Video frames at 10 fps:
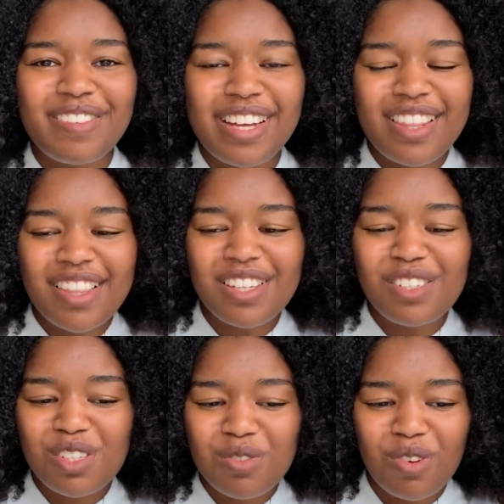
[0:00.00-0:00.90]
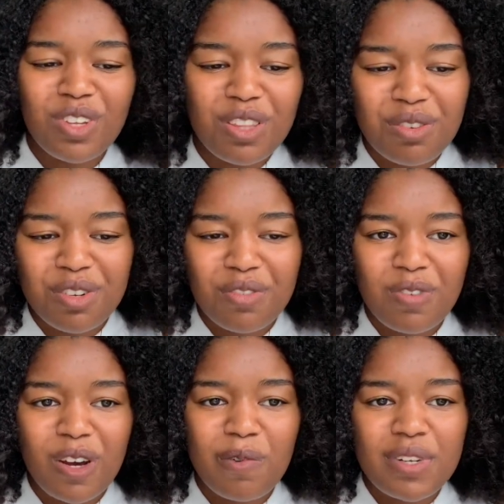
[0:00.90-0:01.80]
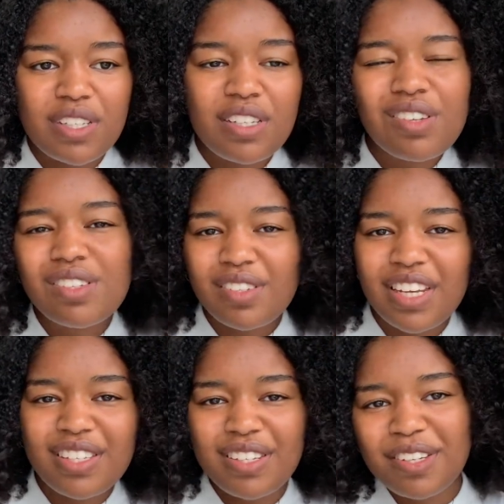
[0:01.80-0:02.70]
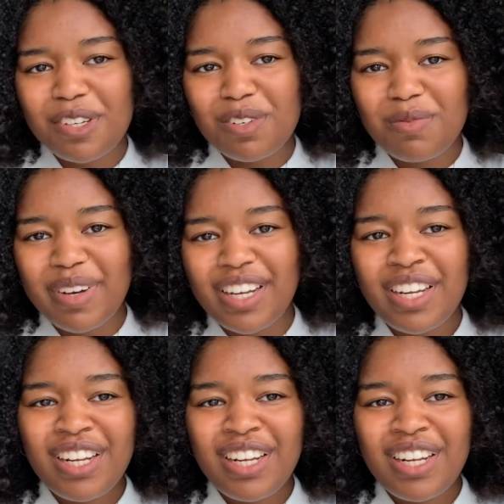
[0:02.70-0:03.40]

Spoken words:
rather than just scrolling through your phone, which is also nice too, but